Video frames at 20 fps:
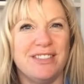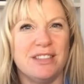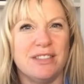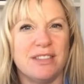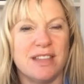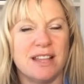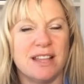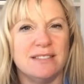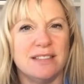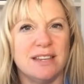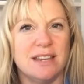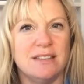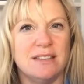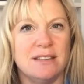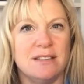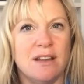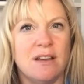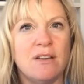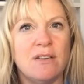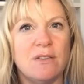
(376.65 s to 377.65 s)
the things we need to
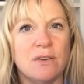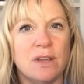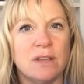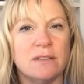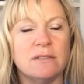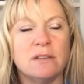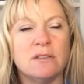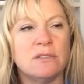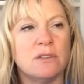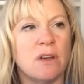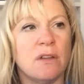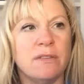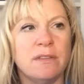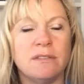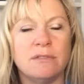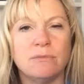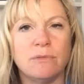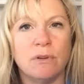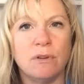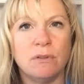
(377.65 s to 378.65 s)
know because there's all
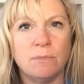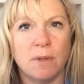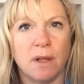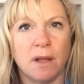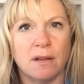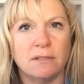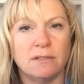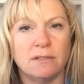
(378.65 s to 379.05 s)
these roadblocks